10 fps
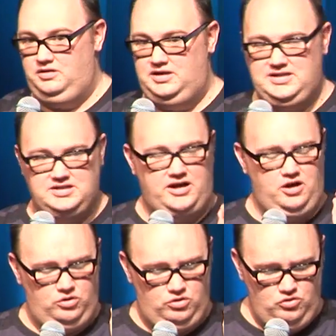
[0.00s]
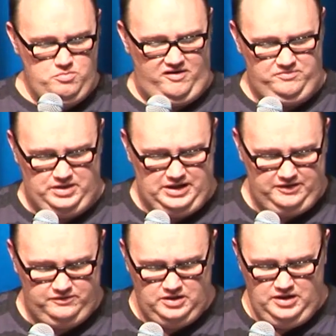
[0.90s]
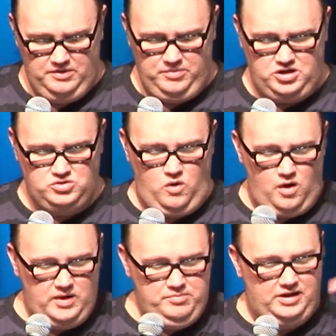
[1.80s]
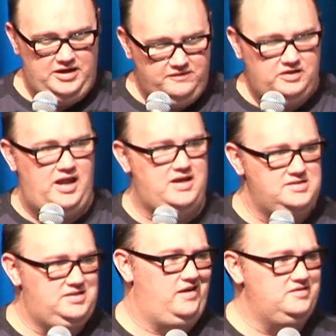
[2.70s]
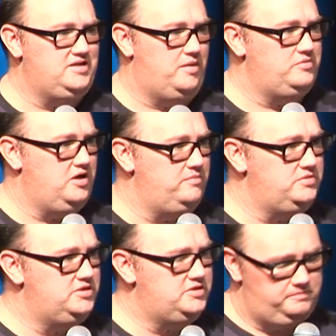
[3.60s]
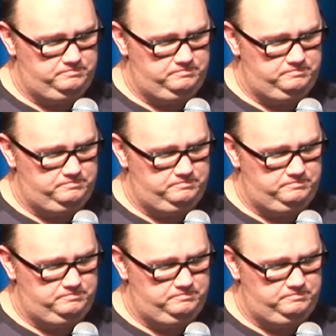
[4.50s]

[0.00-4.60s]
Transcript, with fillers: He says, I know whom I've believed. Because what we believe can let us down sometimes.